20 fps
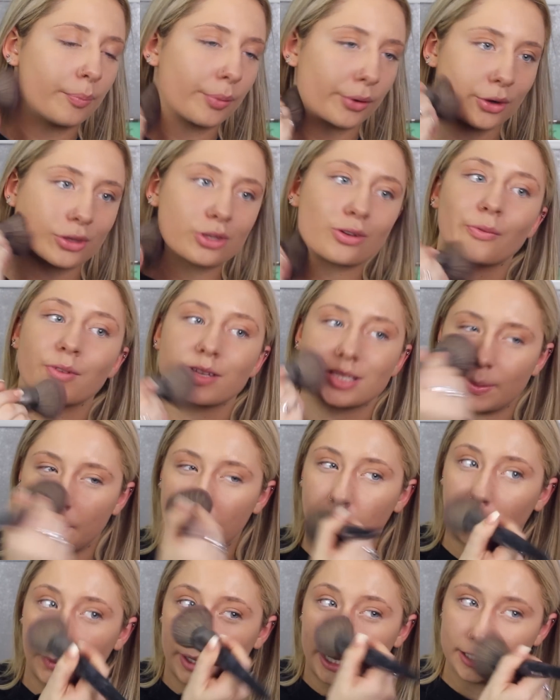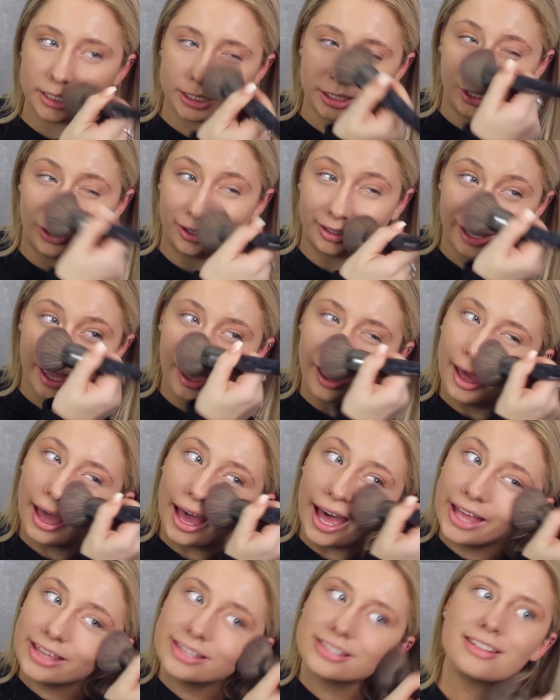because obviously we want it to look
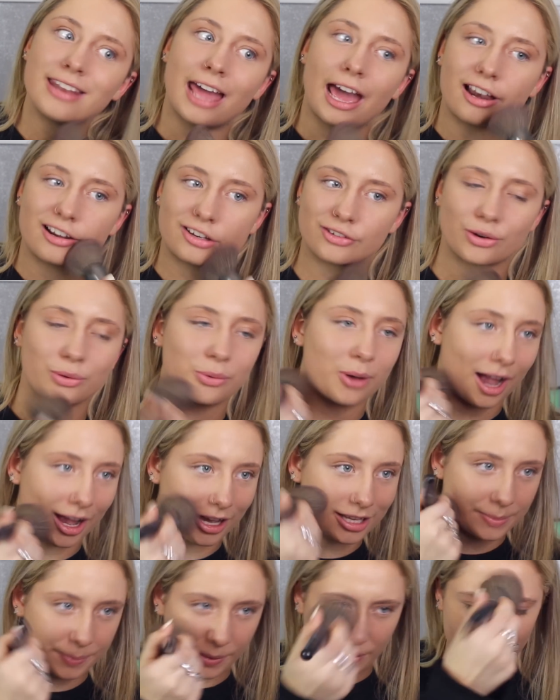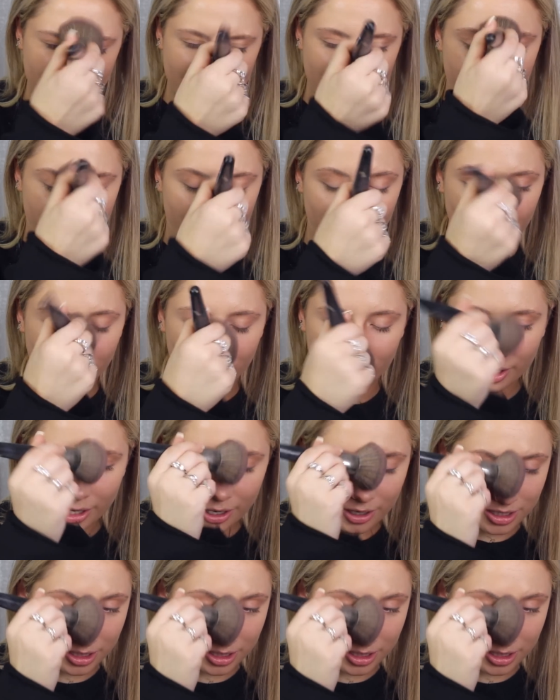as natural as possible.